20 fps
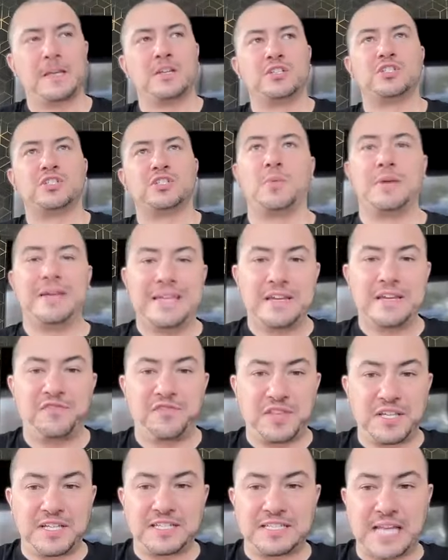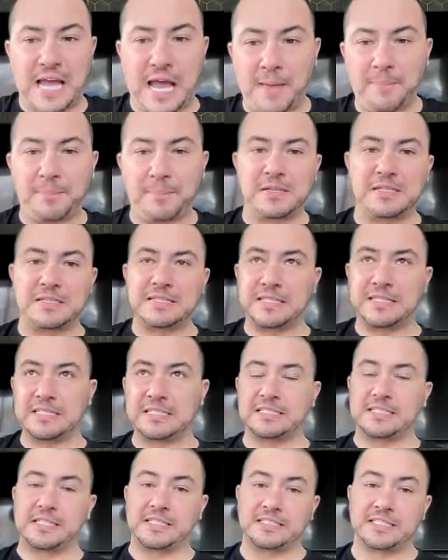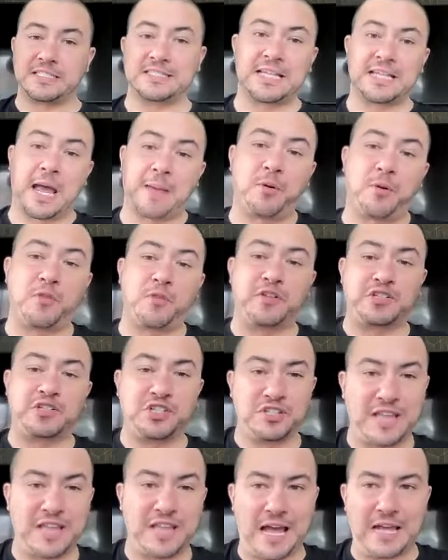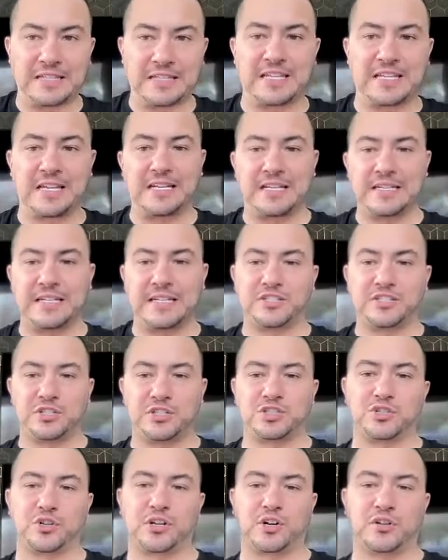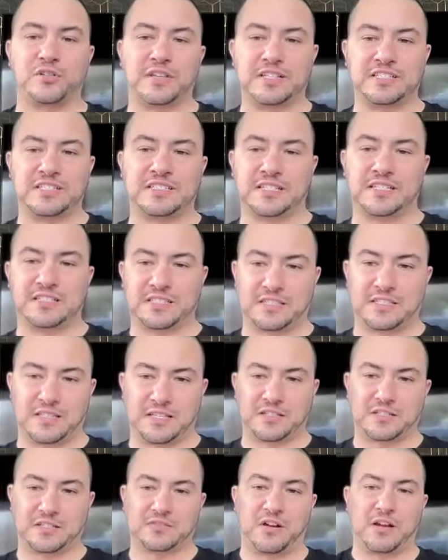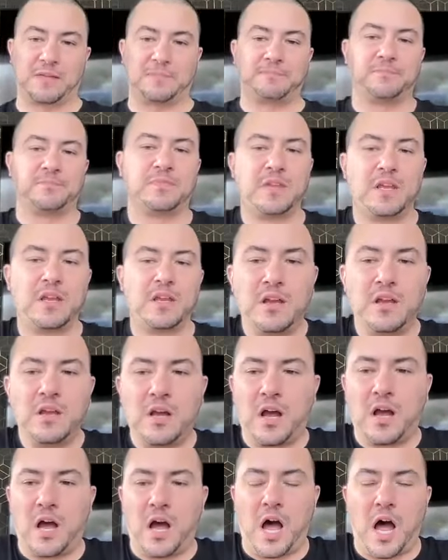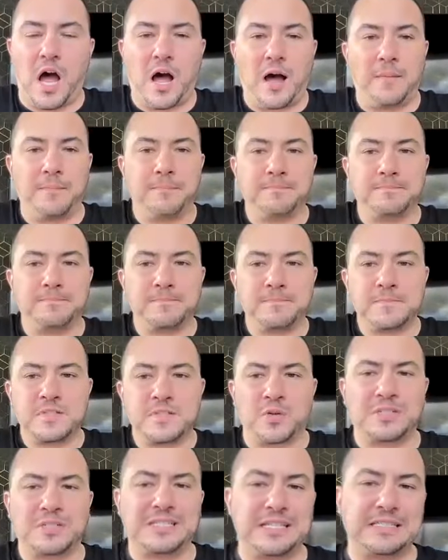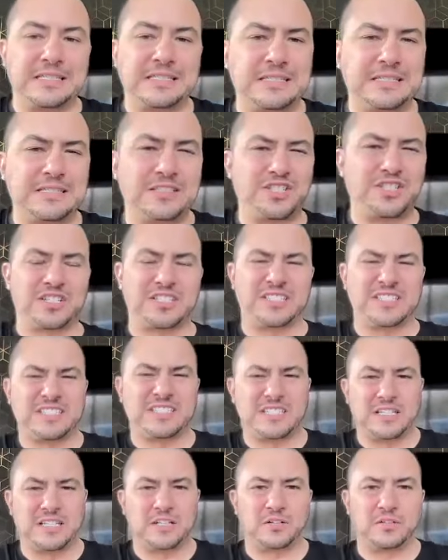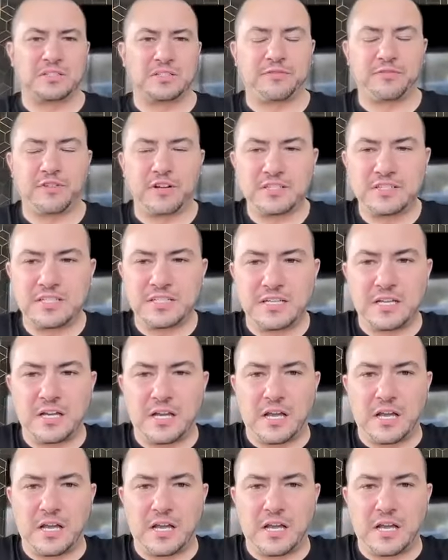So if this happens, this needs to zap over to that and it needs to trigger this, this, and this, right? So it's Justin, it's a little different.